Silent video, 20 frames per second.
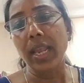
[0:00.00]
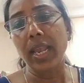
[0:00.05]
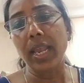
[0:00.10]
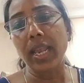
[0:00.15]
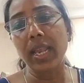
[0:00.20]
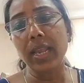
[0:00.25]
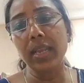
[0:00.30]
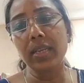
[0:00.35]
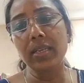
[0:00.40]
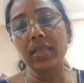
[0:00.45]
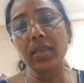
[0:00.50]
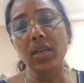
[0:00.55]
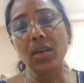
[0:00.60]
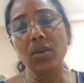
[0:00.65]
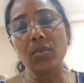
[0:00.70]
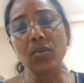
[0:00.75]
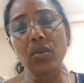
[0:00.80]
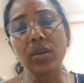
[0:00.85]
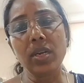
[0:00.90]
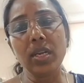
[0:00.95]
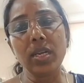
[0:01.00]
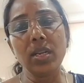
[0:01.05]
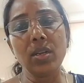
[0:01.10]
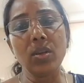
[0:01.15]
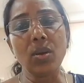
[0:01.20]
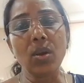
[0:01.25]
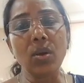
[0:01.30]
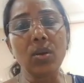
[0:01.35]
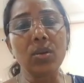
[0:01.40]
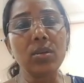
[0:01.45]
and avoid
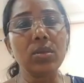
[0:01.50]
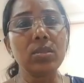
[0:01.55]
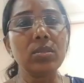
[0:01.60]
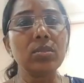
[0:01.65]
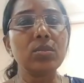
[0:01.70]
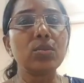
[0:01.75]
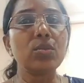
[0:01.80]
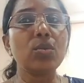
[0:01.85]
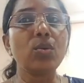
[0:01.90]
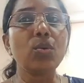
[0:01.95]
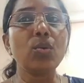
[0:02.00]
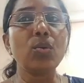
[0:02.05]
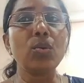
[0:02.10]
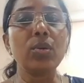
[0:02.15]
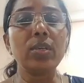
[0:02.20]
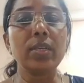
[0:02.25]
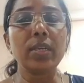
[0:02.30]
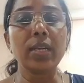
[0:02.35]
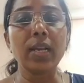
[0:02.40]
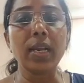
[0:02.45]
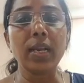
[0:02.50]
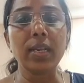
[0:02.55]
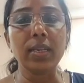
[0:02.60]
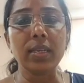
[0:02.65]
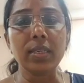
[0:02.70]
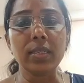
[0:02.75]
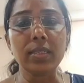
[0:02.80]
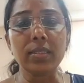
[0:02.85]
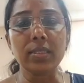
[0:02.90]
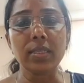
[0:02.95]
long court
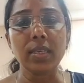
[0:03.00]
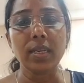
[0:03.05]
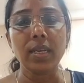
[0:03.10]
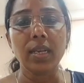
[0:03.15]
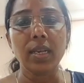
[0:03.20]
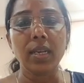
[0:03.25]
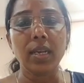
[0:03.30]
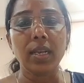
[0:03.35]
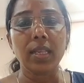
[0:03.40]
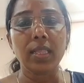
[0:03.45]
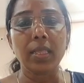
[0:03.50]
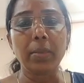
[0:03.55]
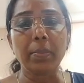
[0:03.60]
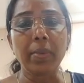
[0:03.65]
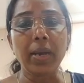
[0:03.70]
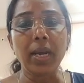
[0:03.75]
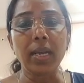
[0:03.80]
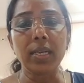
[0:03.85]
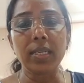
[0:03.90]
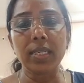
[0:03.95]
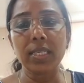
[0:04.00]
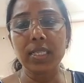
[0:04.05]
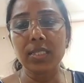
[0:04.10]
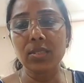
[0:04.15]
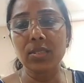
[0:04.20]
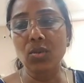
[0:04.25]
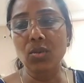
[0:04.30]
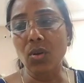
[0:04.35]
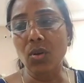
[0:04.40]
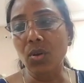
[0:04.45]
trials, the
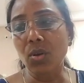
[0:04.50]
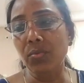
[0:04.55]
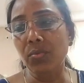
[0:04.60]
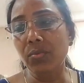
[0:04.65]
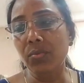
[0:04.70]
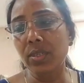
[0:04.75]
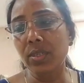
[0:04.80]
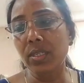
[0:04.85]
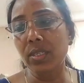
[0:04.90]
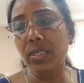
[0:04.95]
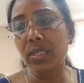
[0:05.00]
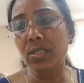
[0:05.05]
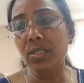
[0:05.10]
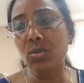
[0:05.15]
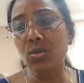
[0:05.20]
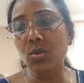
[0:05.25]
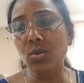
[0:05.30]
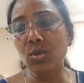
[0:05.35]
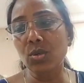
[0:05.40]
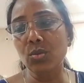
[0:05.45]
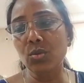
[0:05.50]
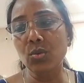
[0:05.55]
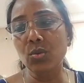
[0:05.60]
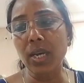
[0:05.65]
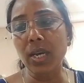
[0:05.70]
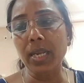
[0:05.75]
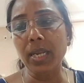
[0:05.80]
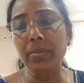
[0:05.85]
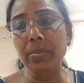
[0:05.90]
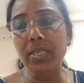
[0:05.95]
parties often resort to
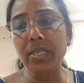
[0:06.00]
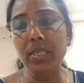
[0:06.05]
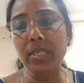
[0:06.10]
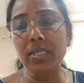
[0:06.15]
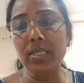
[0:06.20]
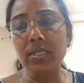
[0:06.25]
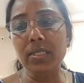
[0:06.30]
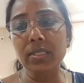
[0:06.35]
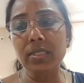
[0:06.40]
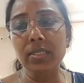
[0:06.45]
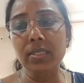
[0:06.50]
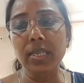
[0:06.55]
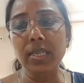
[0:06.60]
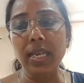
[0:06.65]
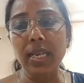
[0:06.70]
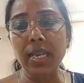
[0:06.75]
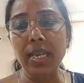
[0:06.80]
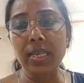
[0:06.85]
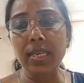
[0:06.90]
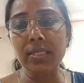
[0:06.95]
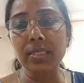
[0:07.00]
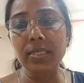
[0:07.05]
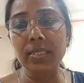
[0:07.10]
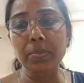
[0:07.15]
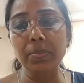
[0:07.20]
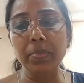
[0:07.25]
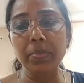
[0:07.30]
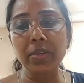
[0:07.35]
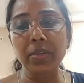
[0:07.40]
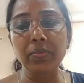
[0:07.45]
arbitration as
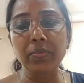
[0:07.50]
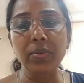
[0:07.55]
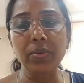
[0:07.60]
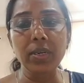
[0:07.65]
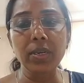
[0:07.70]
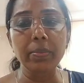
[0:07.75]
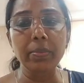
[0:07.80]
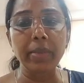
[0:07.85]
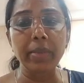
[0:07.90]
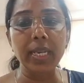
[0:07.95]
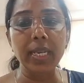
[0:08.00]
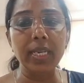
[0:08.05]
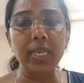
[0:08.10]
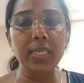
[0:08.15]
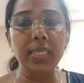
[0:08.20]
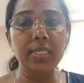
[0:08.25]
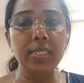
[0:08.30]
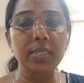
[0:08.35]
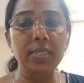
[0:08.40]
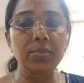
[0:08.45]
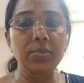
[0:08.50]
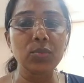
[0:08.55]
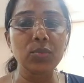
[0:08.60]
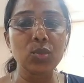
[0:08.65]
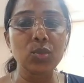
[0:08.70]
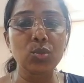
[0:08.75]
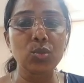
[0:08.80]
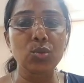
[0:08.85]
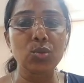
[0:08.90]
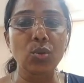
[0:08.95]
the preferred mechanism
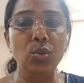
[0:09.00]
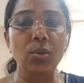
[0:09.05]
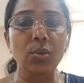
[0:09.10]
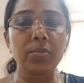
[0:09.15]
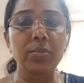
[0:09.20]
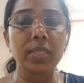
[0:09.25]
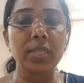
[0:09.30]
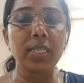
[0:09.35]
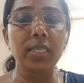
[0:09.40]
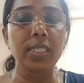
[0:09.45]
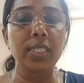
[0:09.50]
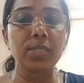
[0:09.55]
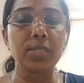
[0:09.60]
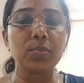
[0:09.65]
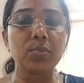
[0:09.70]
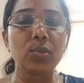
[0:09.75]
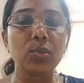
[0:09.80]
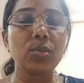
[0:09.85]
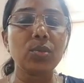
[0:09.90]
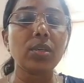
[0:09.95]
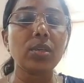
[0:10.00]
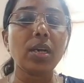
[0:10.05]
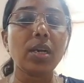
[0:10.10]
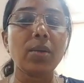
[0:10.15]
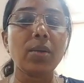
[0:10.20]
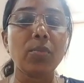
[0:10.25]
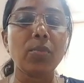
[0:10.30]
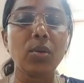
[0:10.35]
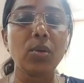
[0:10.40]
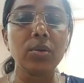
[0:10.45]
to solve the dispute
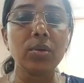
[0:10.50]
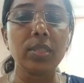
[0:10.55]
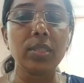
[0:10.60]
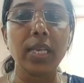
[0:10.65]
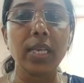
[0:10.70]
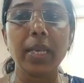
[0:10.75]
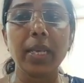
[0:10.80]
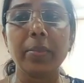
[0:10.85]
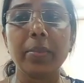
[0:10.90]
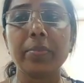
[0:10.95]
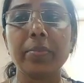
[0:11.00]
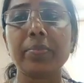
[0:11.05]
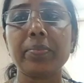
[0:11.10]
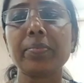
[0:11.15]
among them.